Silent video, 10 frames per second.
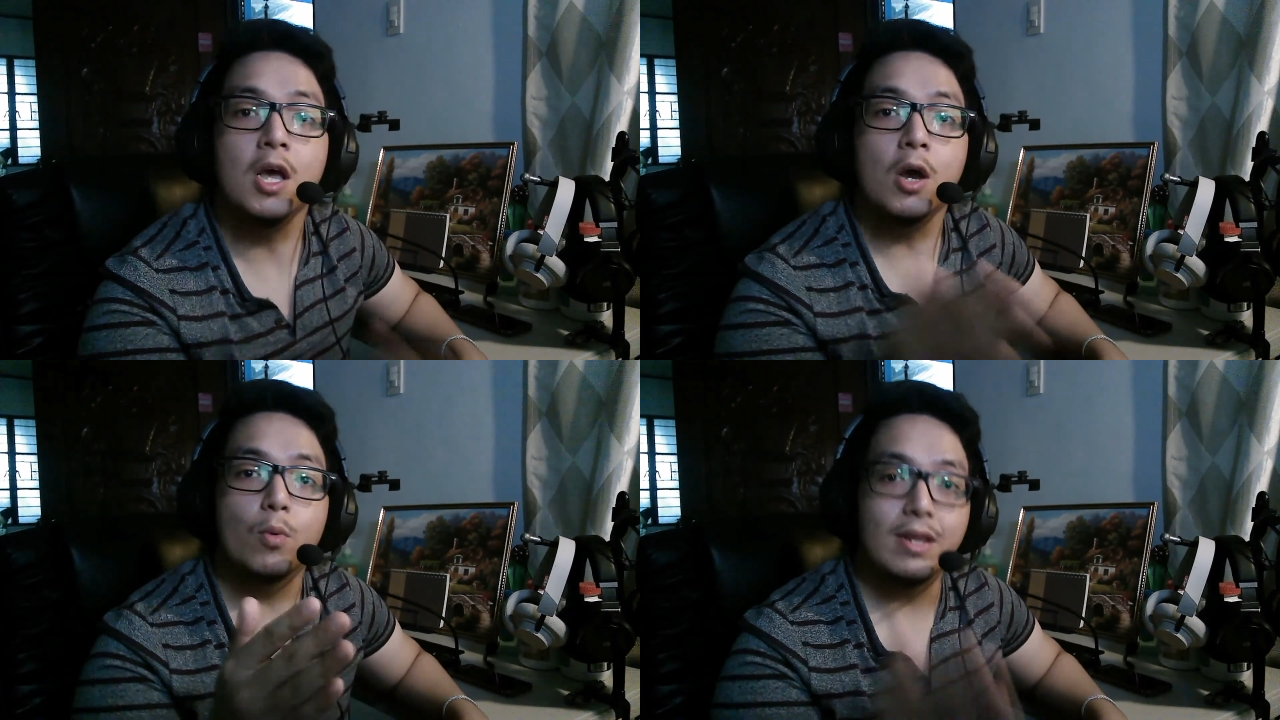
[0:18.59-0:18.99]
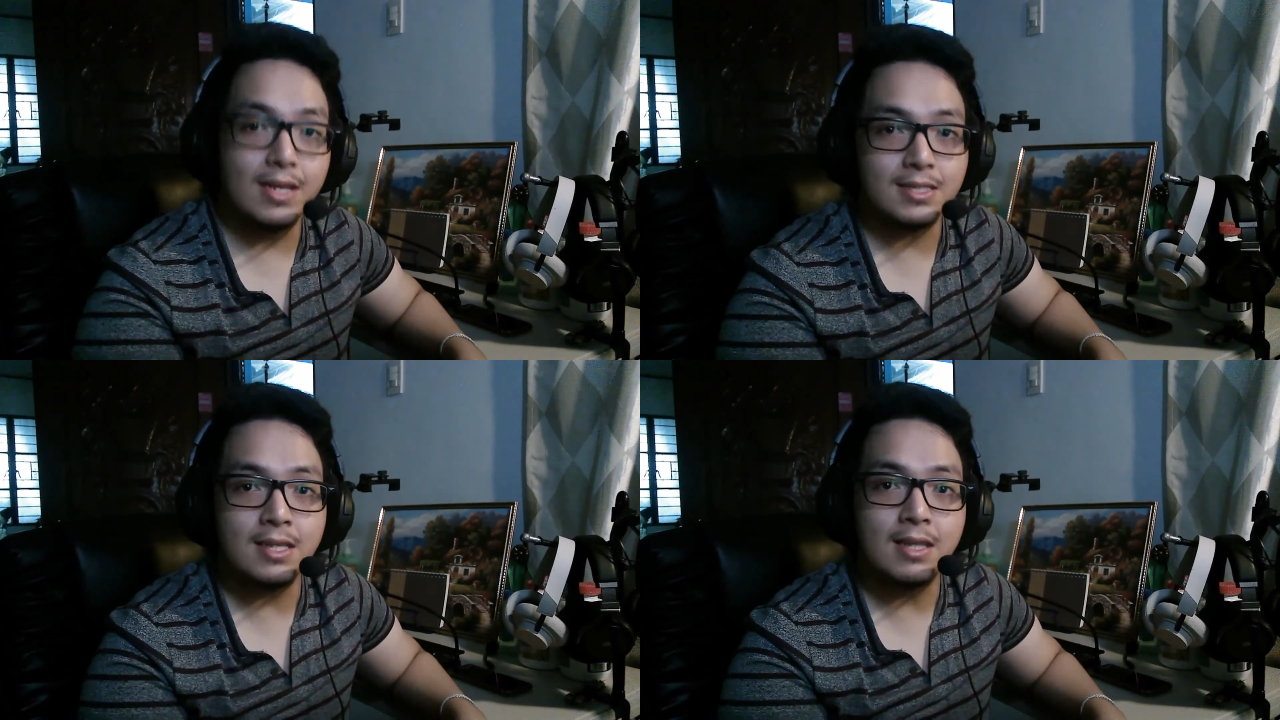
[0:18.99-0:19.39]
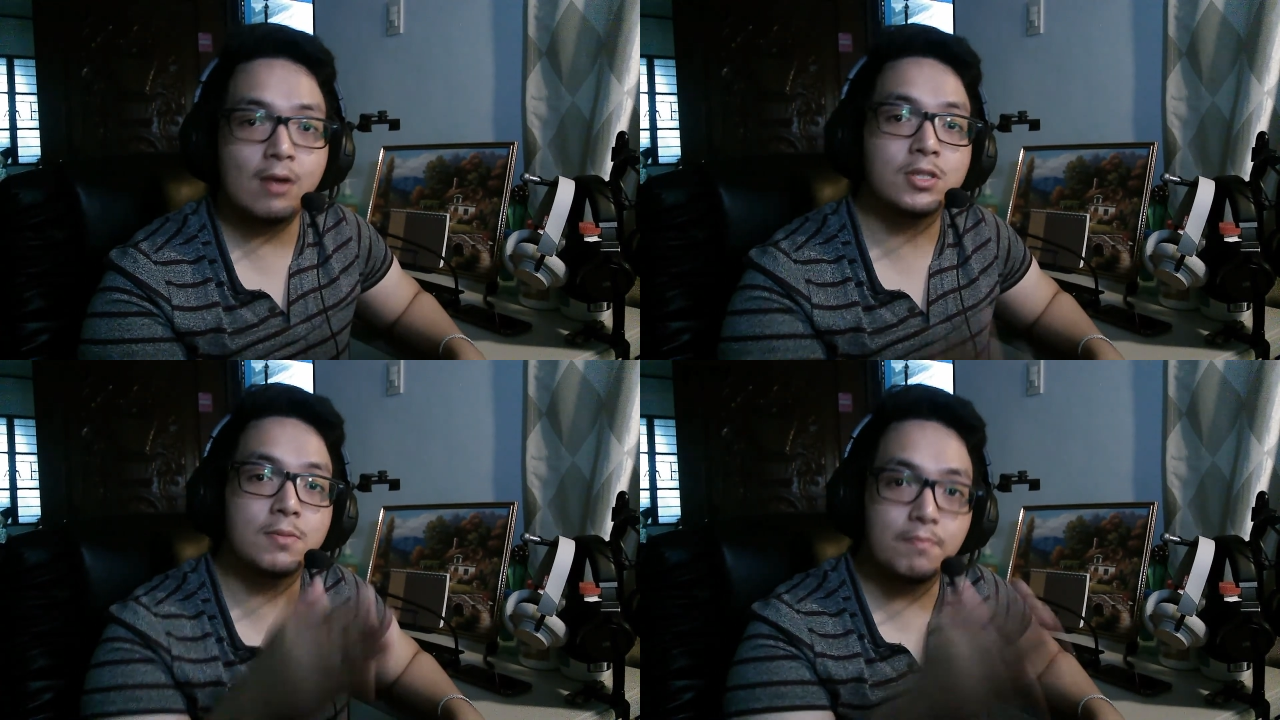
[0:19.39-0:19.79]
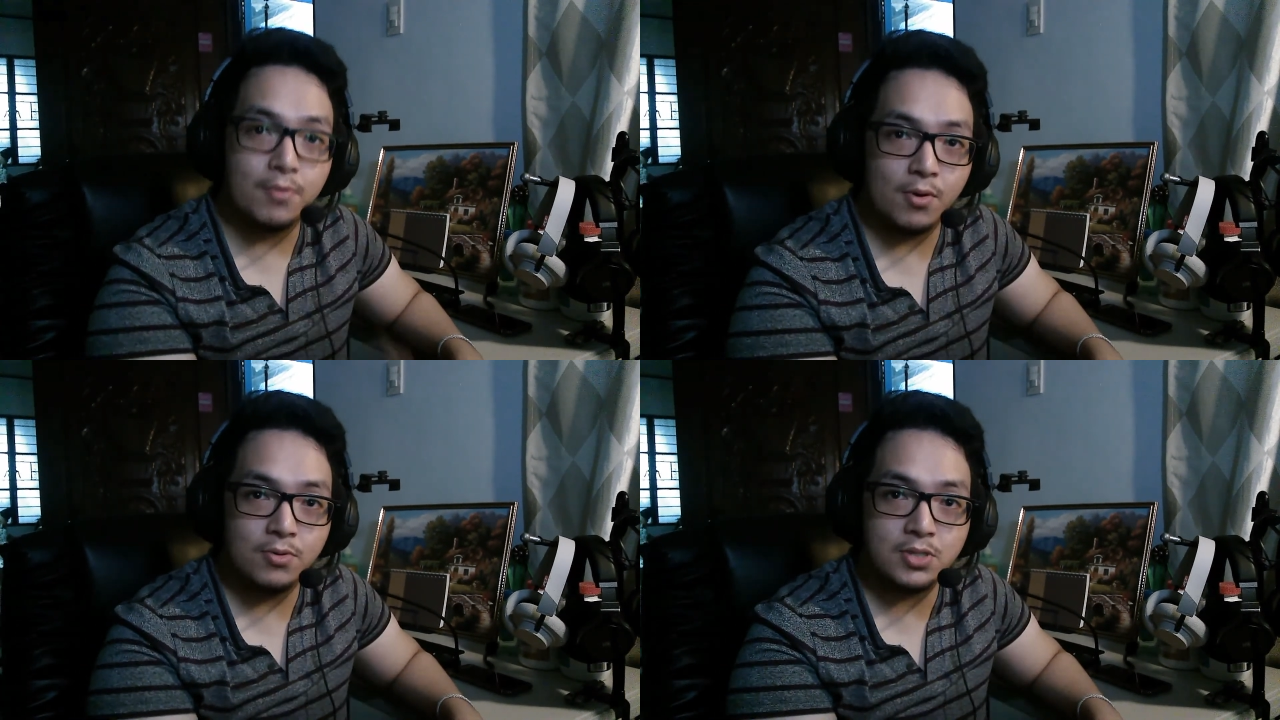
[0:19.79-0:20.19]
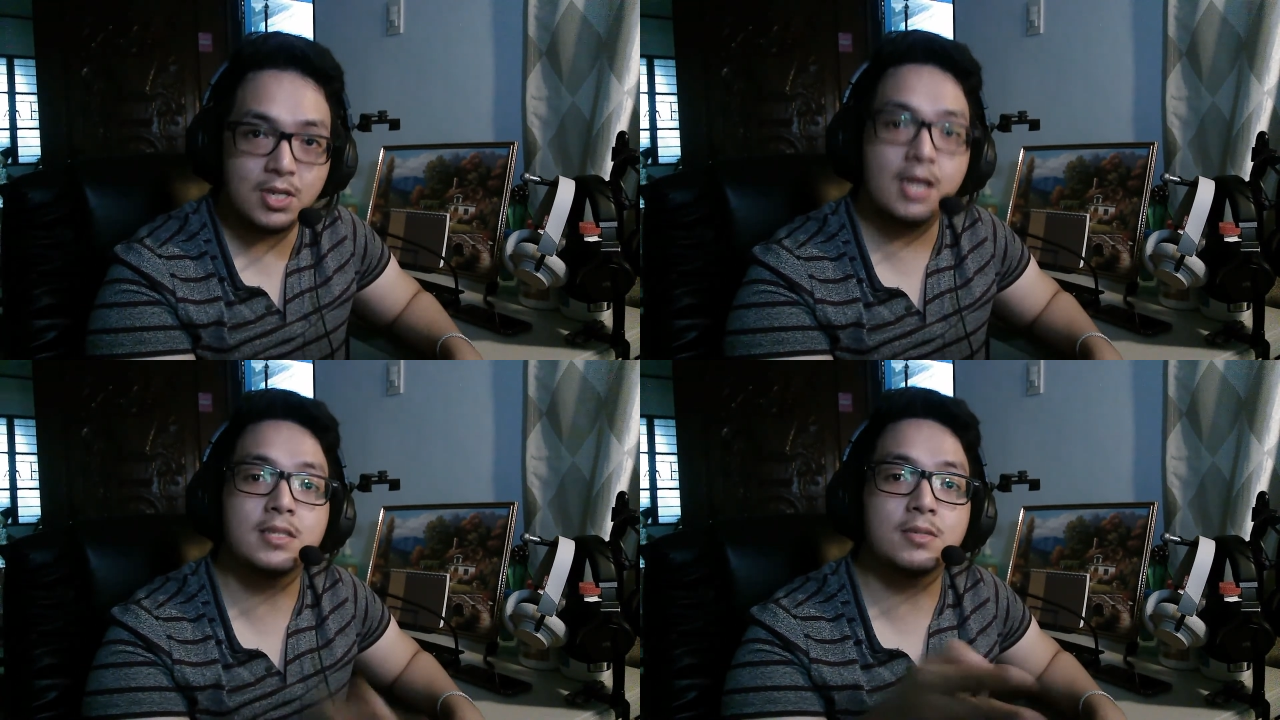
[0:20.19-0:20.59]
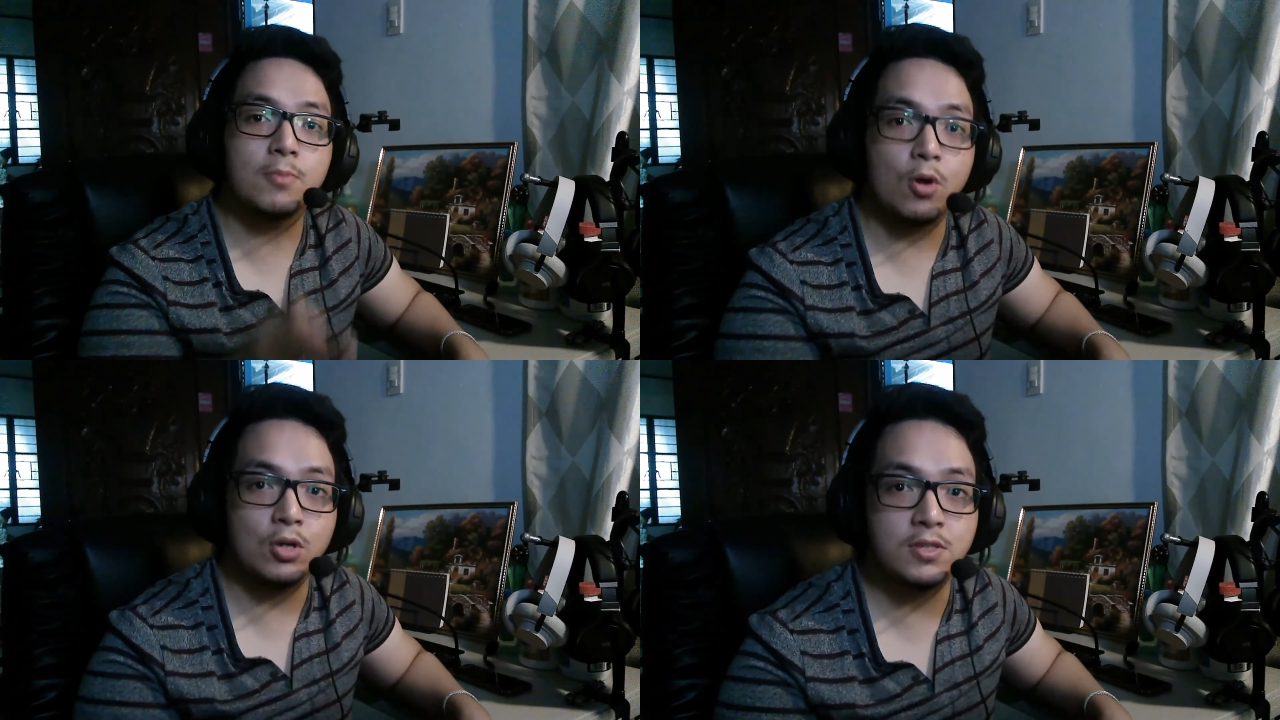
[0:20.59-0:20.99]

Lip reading: We listed down some pros and some cons